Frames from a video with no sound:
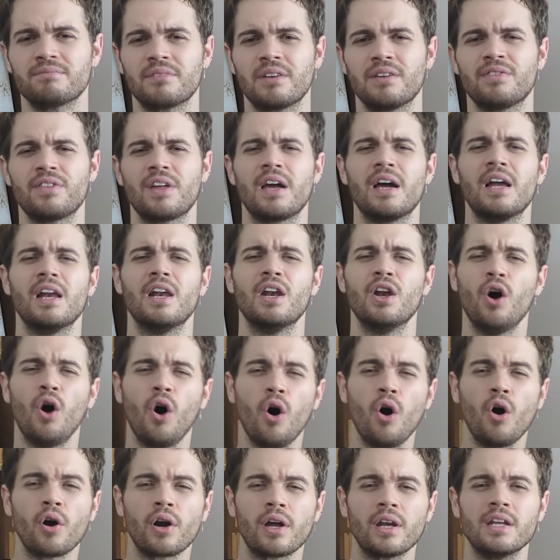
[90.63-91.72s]
If they are
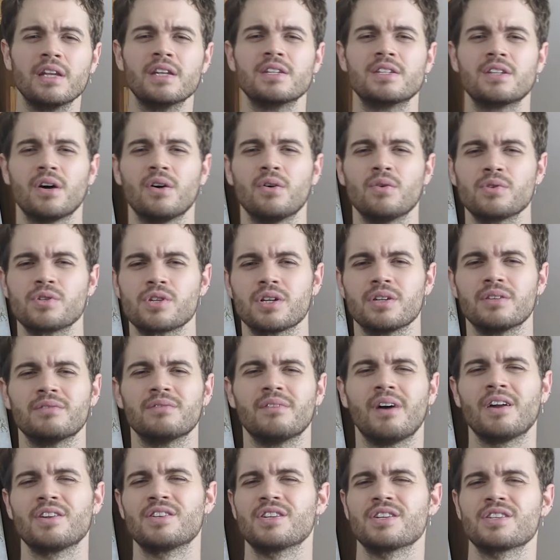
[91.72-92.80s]
long and indulgent,
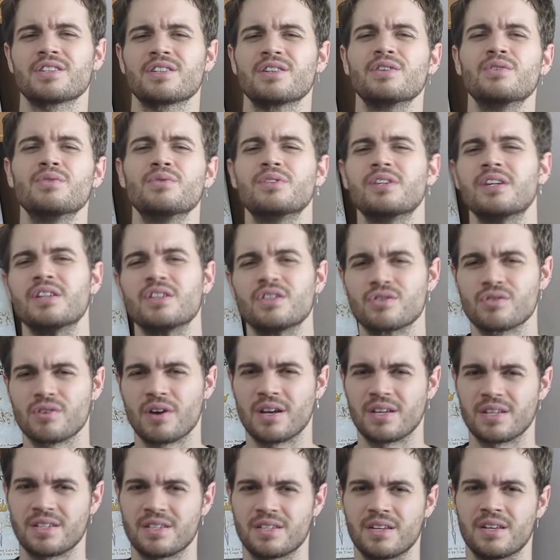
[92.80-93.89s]
I just lose
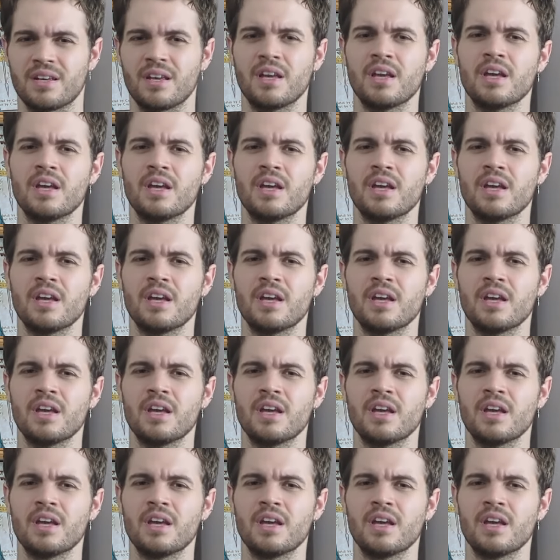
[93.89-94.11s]
interest.